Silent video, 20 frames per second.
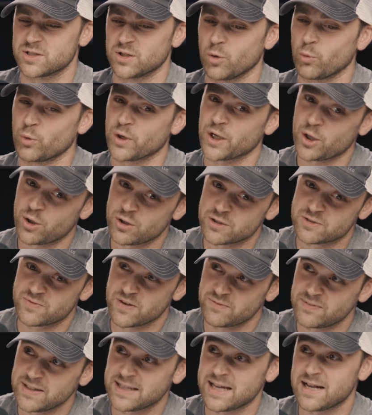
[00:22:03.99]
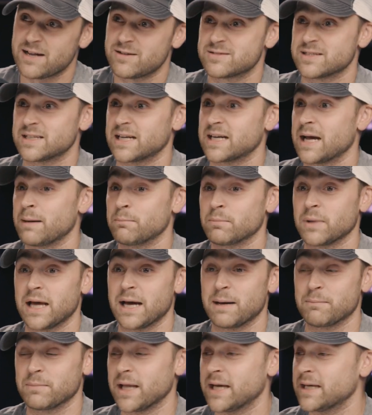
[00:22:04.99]
Would it cost $50,000? And
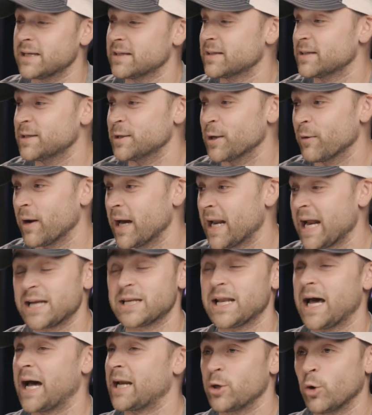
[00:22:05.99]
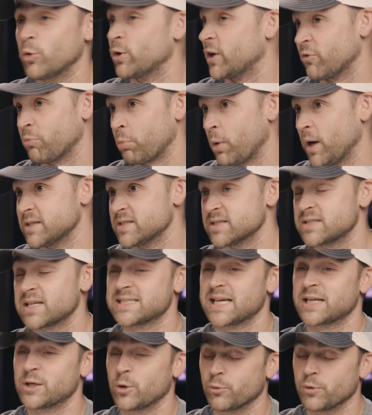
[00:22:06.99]
I'm like, and I don't give prices
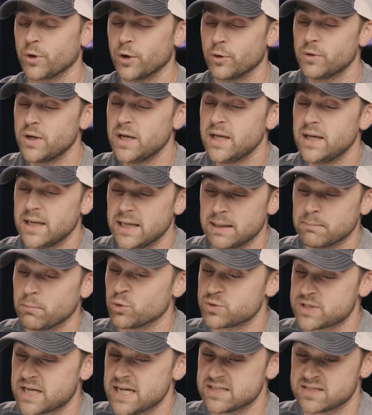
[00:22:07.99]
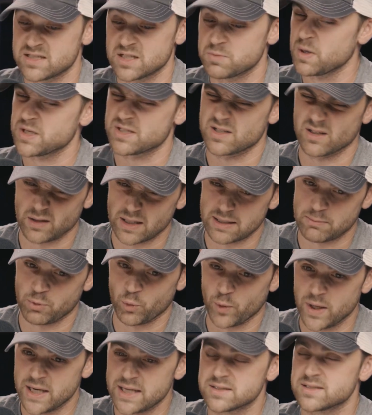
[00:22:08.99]
because I don't know in most cases, especially labor
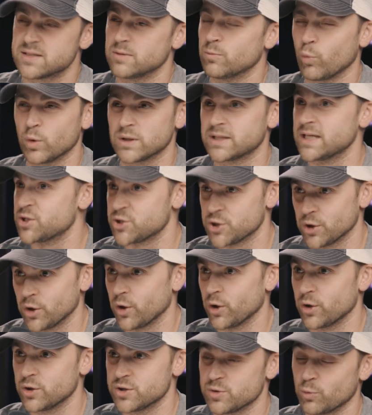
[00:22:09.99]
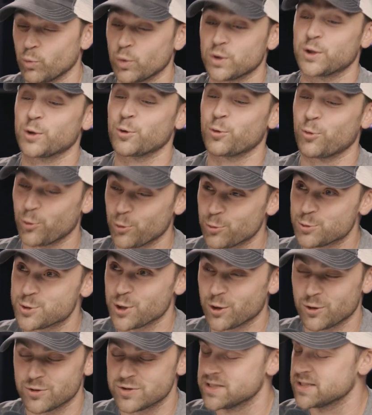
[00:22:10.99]
rates and what they charge and what their crew
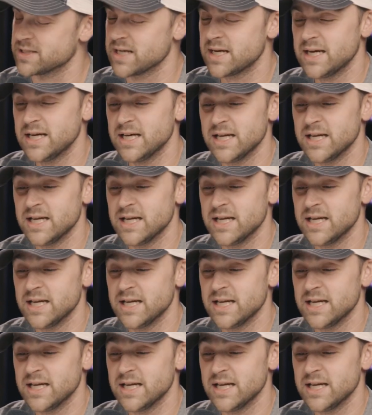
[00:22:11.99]
charges.